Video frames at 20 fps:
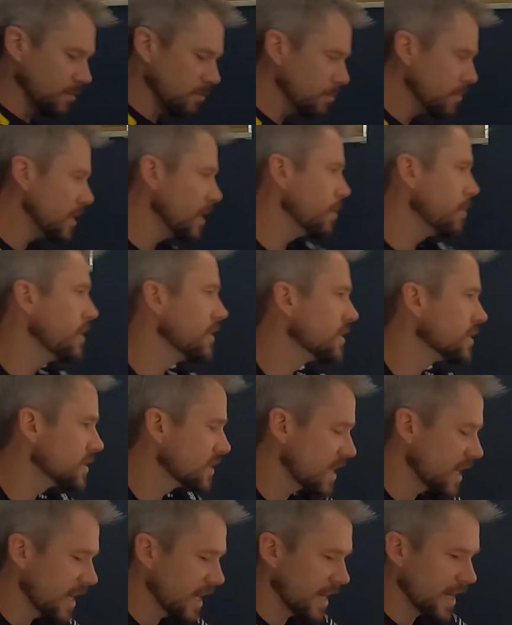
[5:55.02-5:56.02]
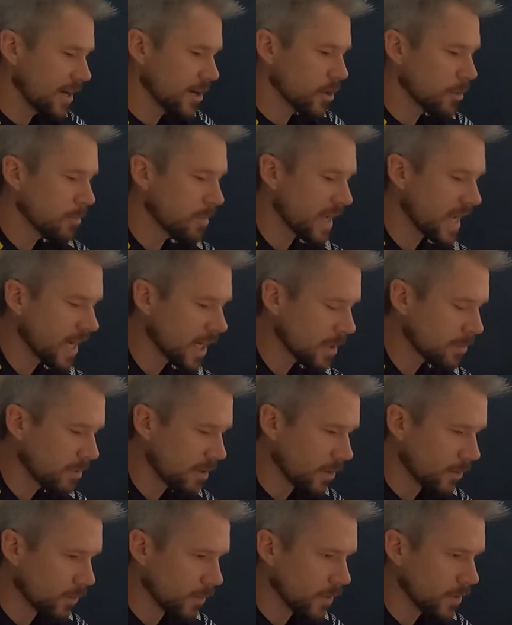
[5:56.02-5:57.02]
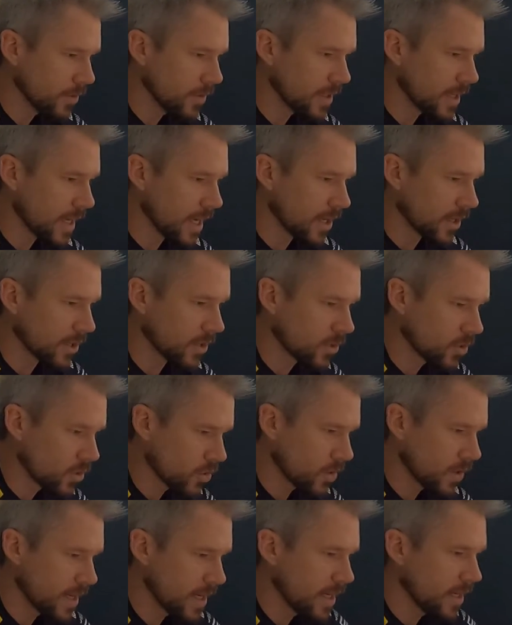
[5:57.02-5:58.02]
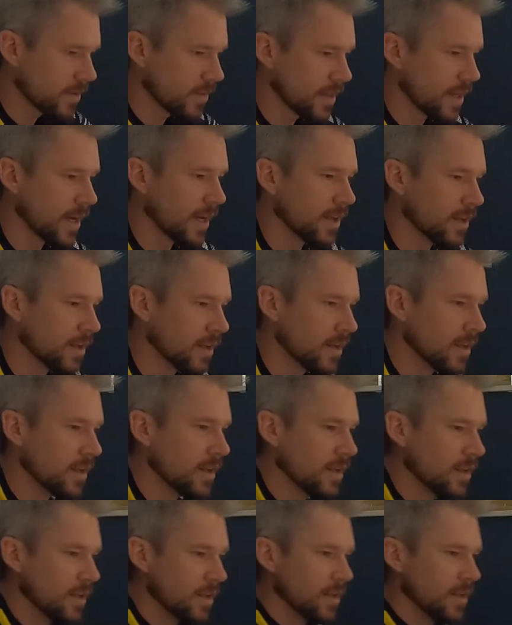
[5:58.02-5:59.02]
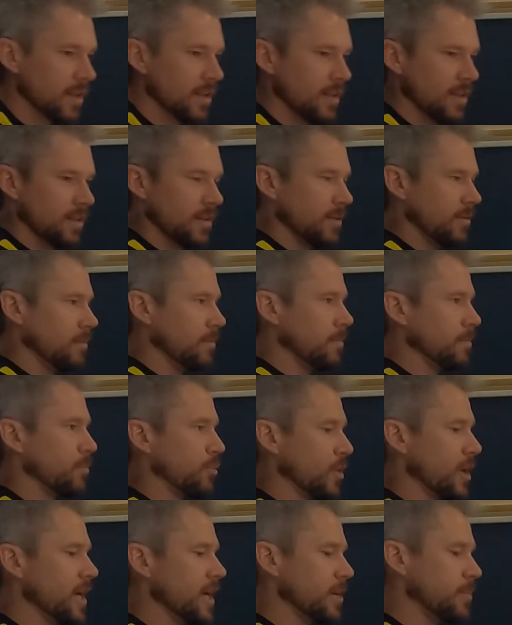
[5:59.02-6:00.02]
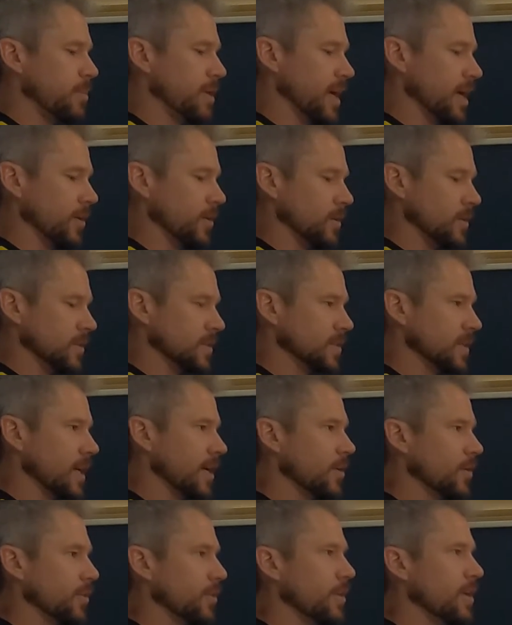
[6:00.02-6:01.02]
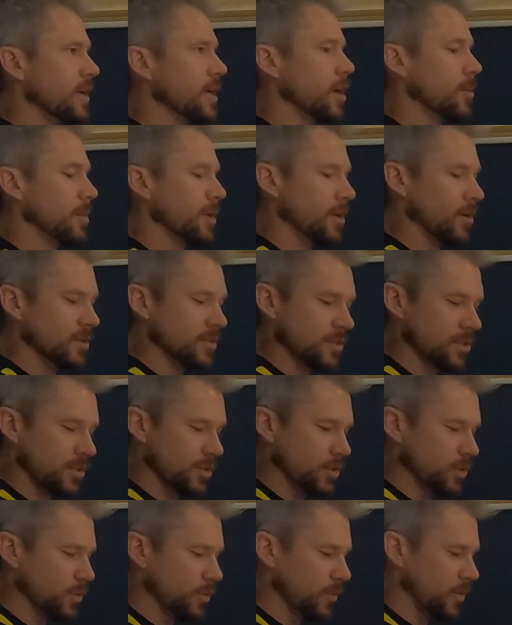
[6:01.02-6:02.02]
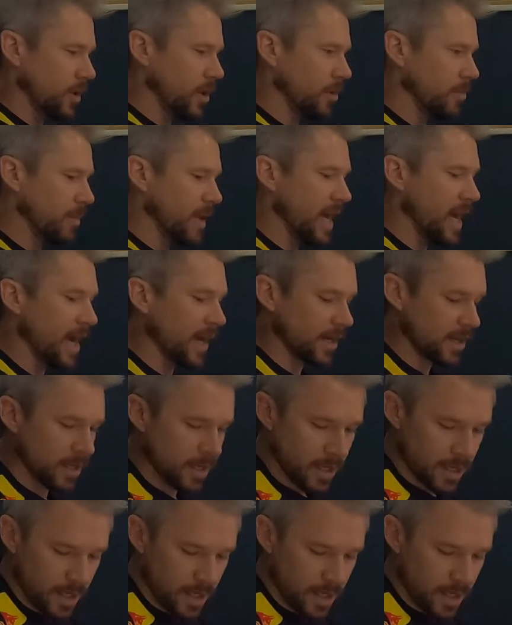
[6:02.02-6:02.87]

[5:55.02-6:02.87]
Maybe just a hair back, but I really got to crank that brake pedal. So I don't think I'll be going too far back.